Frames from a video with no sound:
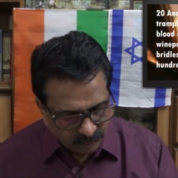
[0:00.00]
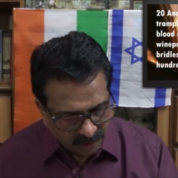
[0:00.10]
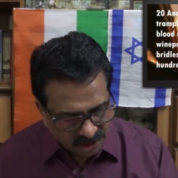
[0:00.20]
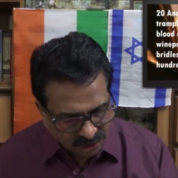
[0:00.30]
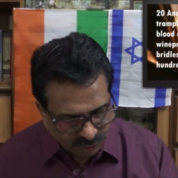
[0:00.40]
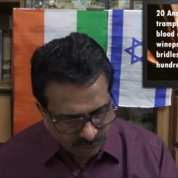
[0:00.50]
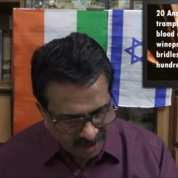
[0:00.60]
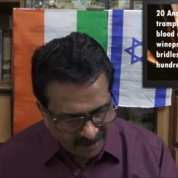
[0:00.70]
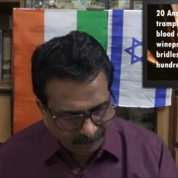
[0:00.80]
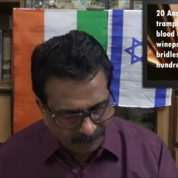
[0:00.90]
was
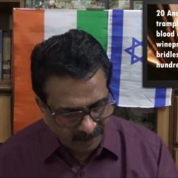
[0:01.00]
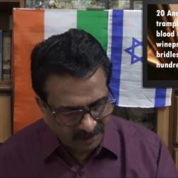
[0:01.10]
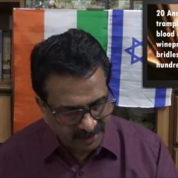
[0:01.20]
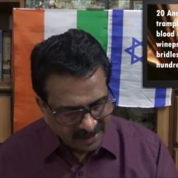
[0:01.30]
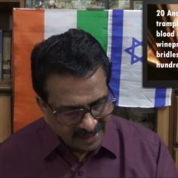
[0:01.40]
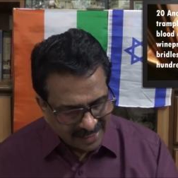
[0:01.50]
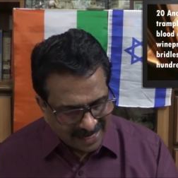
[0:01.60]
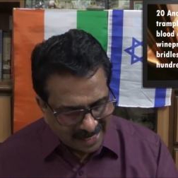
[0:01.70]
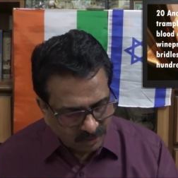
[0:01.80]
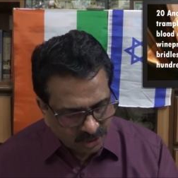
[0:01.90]
trampled
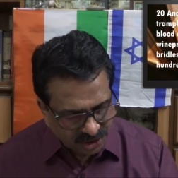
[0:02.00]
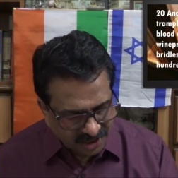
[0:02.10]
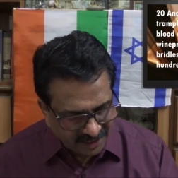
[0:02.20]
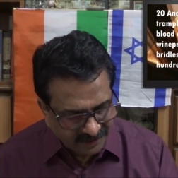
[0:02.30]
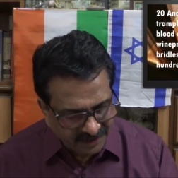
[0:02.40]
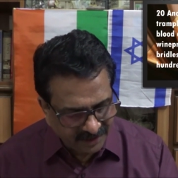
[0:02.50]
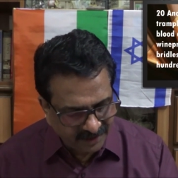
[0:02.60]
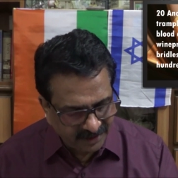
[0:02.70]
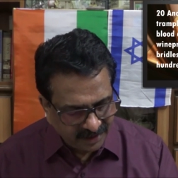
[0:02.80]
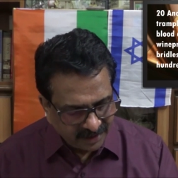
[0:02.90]
outside
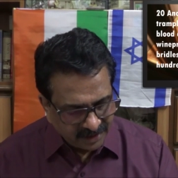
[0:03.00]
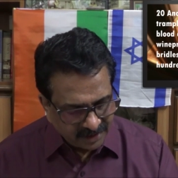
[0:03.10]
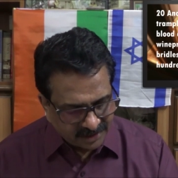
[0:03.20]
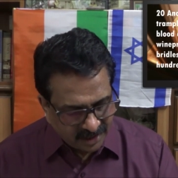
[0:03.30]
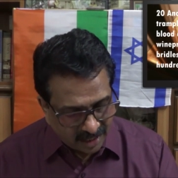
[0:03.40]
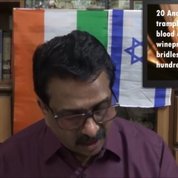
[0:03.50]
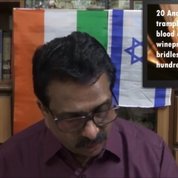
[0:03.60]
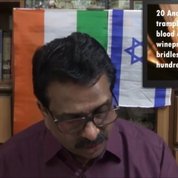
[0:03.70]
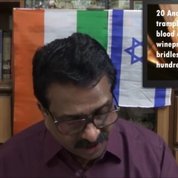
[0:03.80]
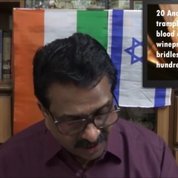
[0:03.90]
the,
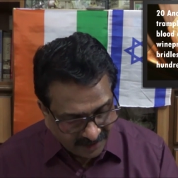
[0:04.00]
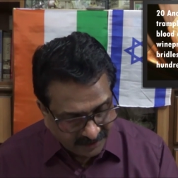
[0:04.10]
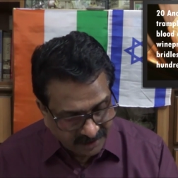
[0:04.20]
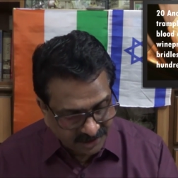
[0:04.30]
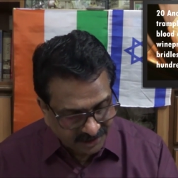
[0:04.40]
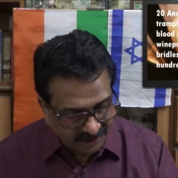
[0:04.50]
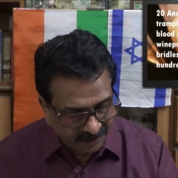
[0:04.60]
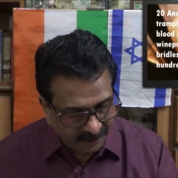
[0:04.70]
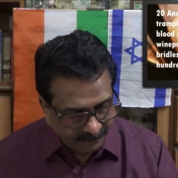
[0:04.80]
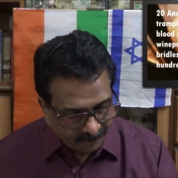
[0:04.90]
outside the
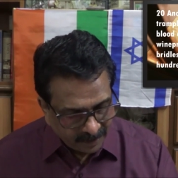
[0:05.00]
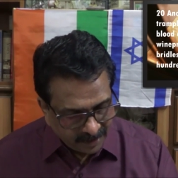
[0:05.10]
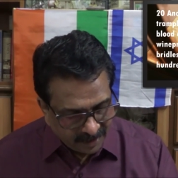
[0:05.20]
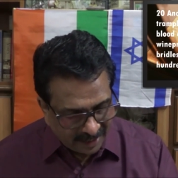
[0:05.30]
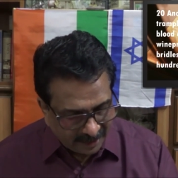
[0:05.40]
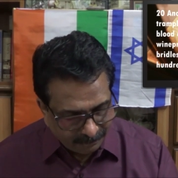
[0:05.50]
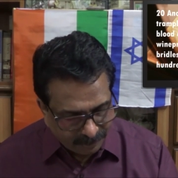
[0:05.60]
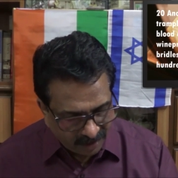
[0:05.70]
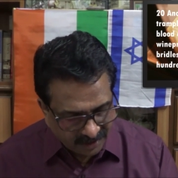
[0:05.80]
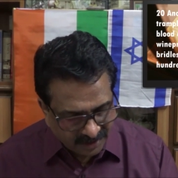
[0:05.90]
city, and
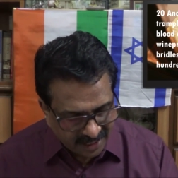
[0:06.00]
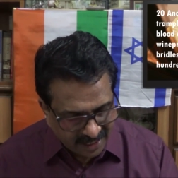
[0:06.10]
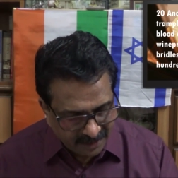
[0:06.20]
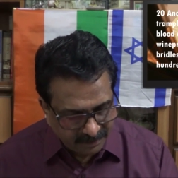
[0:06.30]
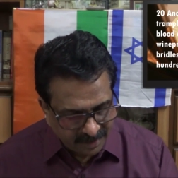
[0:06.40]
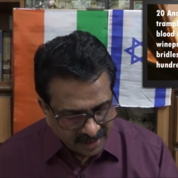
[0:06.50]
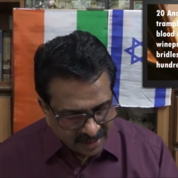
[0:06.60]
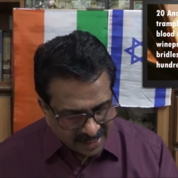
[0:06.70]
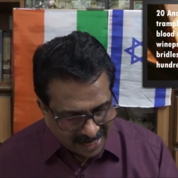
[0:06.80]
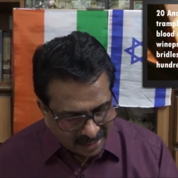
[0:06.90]
blood came
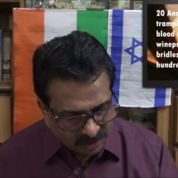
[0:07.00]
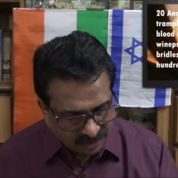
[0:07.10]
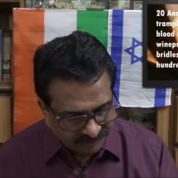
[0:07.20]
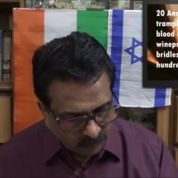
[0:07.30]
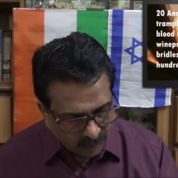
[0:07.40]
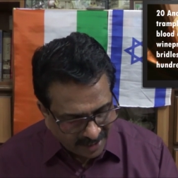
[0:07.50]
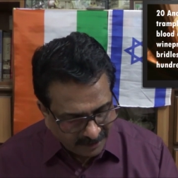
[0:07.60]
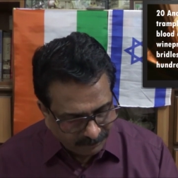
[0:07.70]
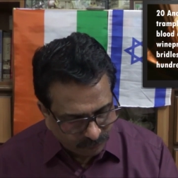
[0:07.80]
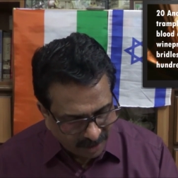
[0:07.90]
out of the
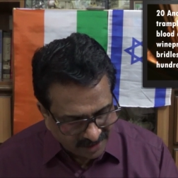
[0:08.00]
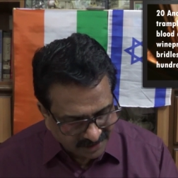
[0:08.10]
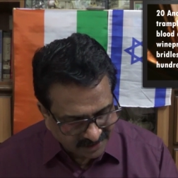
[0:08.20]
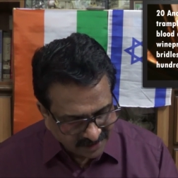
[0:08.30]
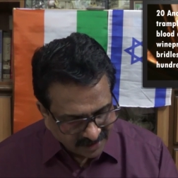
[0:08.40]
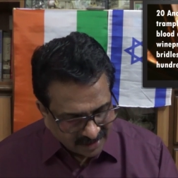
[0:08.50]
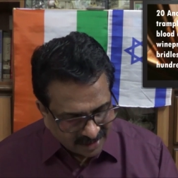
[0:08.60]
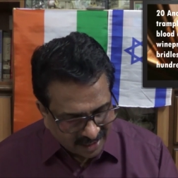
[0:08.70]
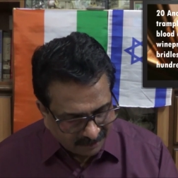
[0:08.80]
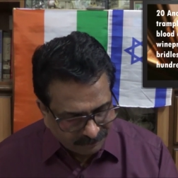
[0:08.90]
winepress
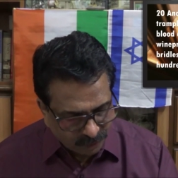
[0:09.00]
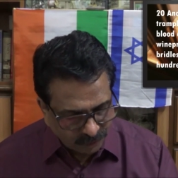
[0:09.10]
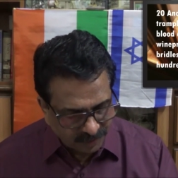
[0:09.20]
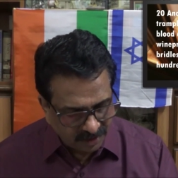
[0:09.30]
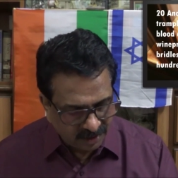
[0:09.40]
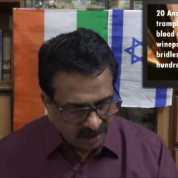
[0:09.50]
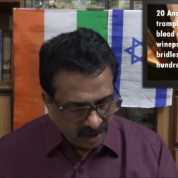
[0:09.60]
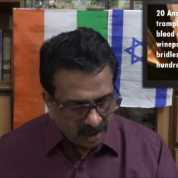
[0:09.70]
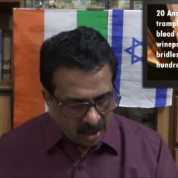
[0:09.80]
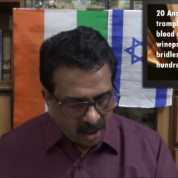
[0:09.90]
up to the
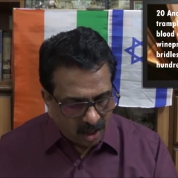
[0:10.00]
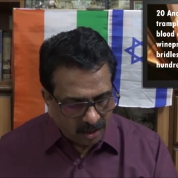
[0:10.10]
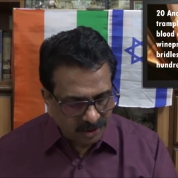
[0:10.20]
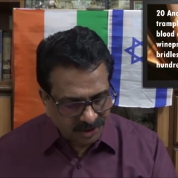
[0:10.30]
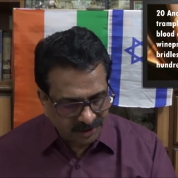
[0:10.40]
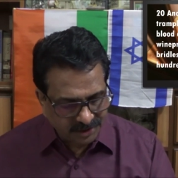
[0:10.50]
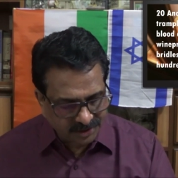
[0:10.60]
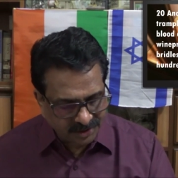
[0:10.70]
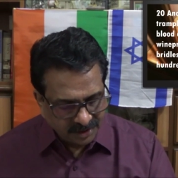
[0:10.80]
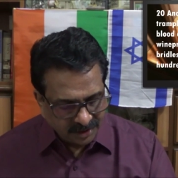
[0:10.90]

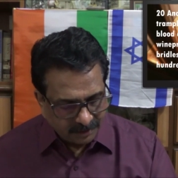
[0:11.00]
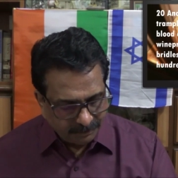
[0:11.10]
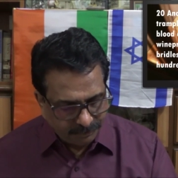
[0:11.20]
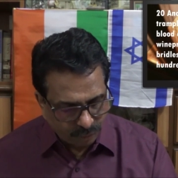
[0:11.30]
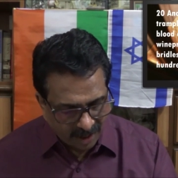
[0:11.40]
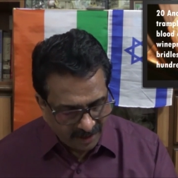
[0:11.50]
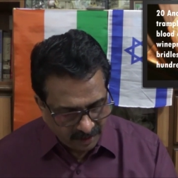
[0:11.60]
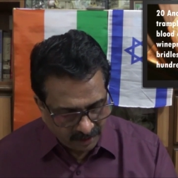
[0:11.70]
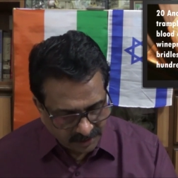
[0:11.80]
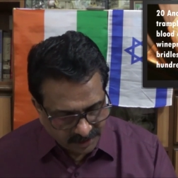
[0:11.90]
horses'
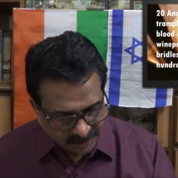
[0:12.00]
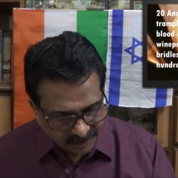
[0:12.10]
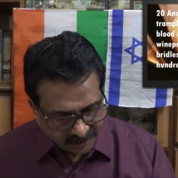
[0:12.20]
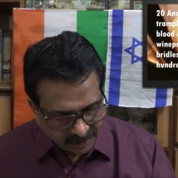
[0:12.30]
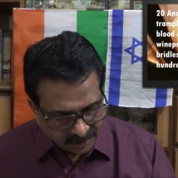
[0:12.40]
bridles.